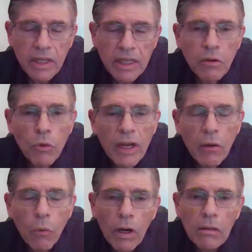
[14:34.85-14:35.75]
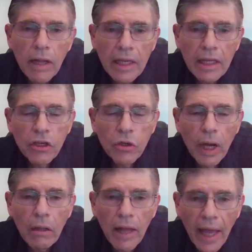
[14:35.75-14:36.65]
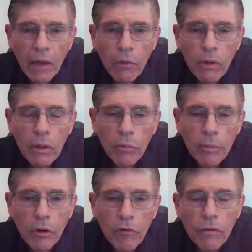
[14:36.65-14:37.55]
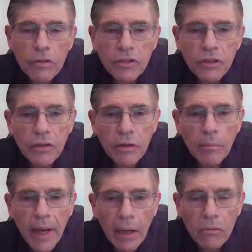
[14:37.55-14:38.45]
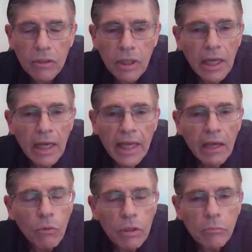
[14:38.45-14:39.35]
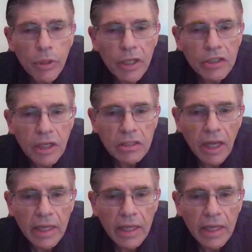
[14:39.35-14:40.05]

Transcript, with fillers: would it, would it work like ULA where it would be over a certain amount? It wouldn't be just